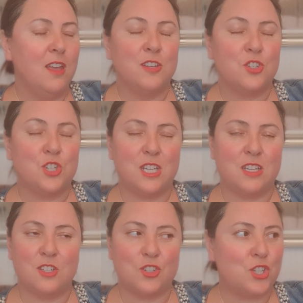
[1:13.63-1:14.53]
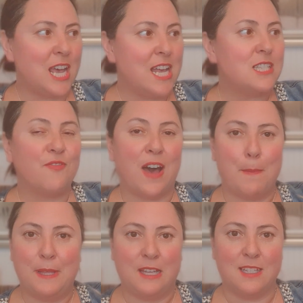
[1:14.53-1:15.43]
She is
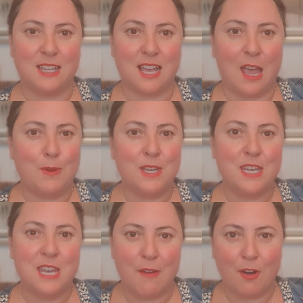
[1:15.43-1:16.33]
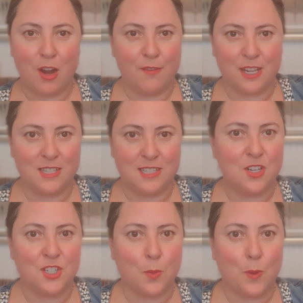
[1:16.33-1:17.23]
fabulous. I would never have
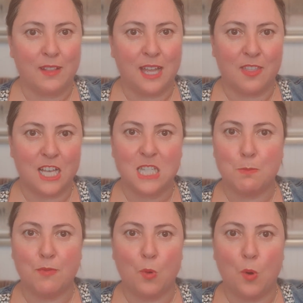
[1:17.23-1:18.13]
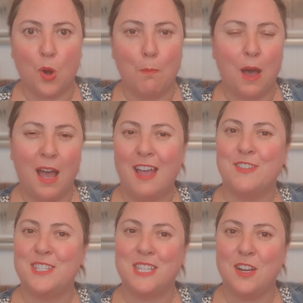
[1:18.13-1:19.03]
considered a wig like this before, but I've
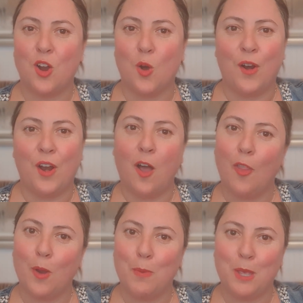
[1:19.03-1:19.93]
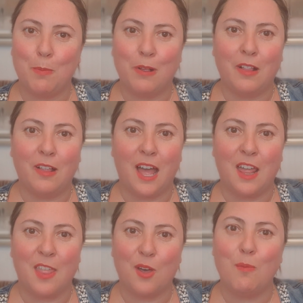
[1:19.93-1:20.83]
seen her on other people and
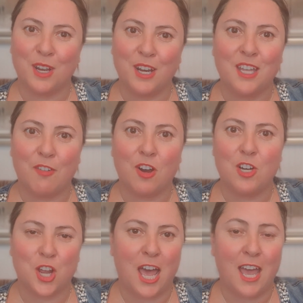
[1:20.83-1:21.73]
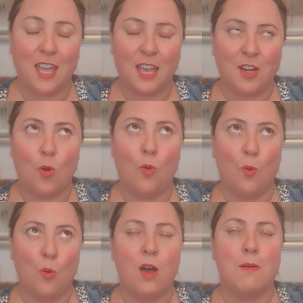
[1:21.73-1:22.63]
I thought I'm going to give her a try, and
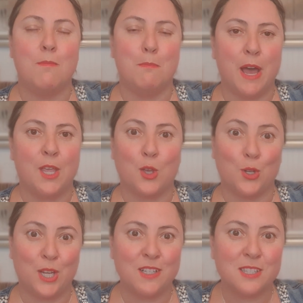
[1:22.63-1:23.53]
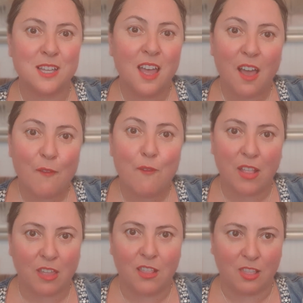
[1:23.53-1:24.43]
oh my goodness,
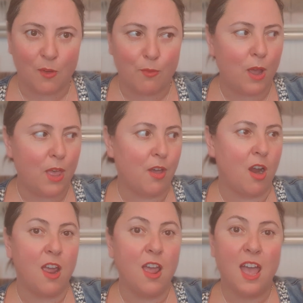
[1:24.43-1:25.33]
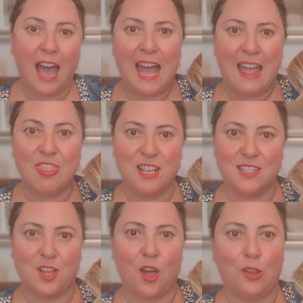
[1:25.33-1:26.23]
fell in love with her and
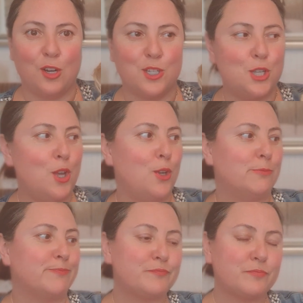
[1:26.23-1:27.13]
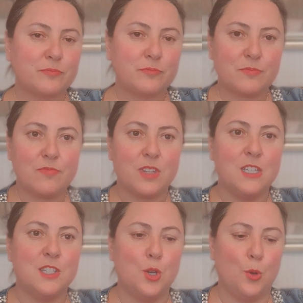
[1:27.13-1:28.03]
this colour too.
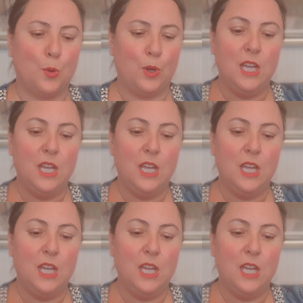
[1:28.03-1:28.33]
So